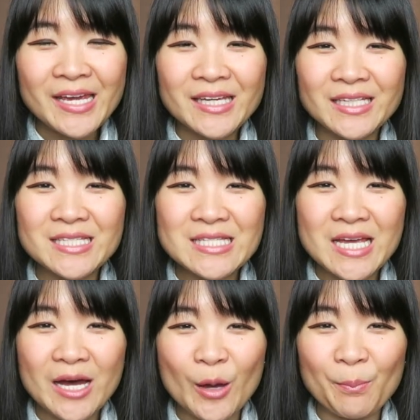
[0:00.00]
is
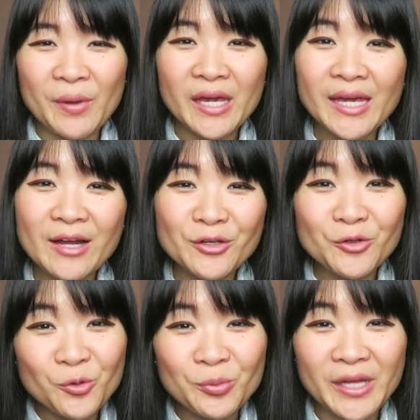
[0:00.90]
picking out a
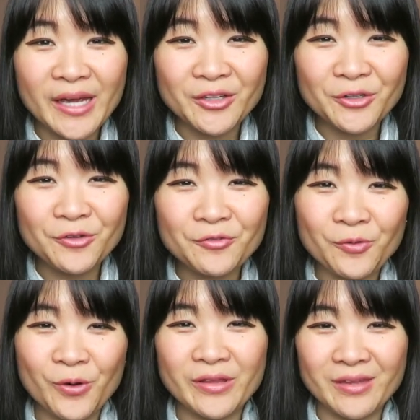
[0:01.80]
new planner
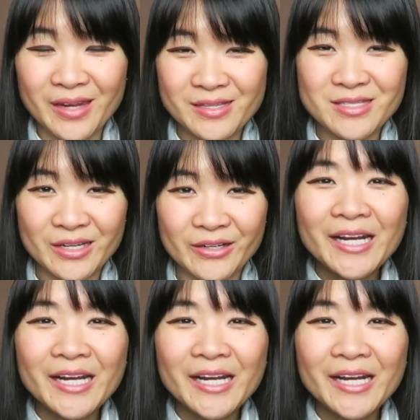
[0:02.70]
for the next year.